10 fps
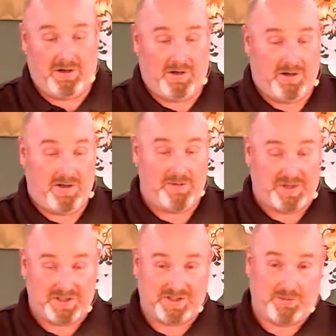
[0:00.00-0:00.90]
He
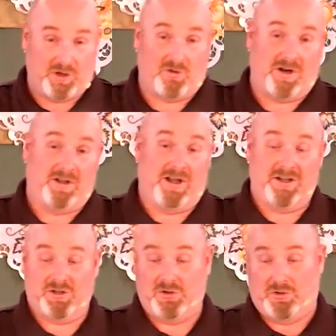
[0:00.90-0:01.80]
mentions them in
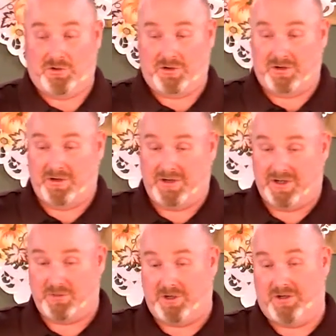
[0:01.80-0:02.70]
chronological order
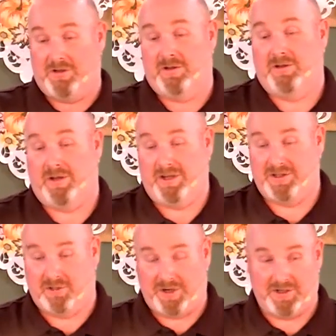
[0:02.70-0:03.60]
as well, and
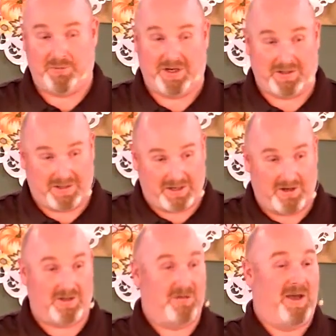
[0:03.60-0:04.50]
some might debate that they
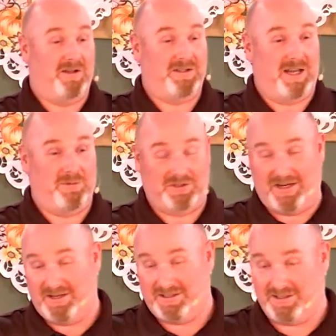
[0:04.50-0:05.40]
all come out
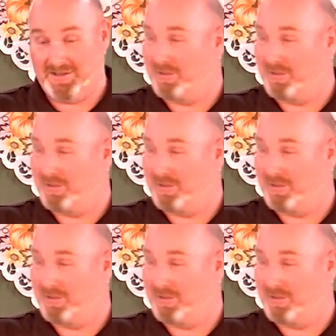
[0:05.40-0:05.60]
simultaneously, but I